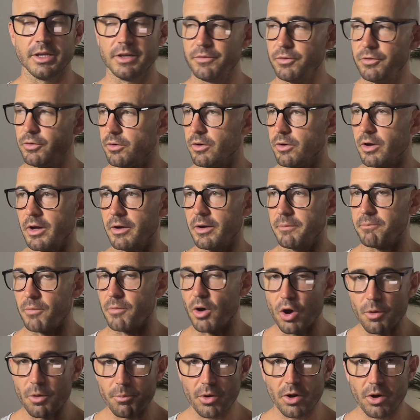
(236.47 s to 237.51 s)
If you are
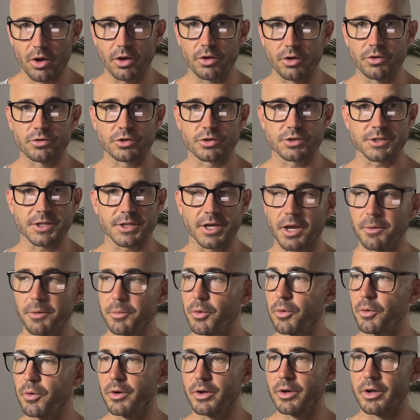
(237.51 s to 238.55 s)
mobile and you're
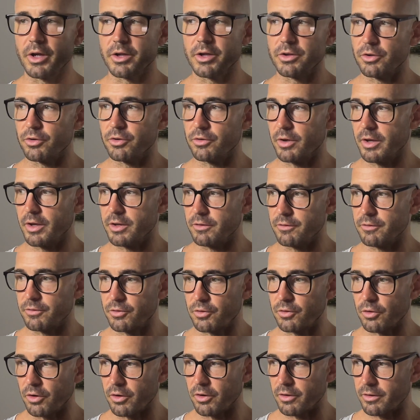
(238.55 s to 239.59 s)
stable, and you've
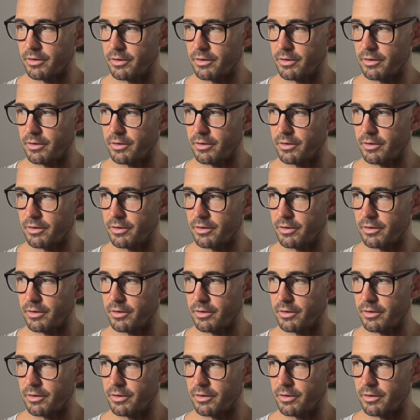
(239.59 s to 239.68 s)
got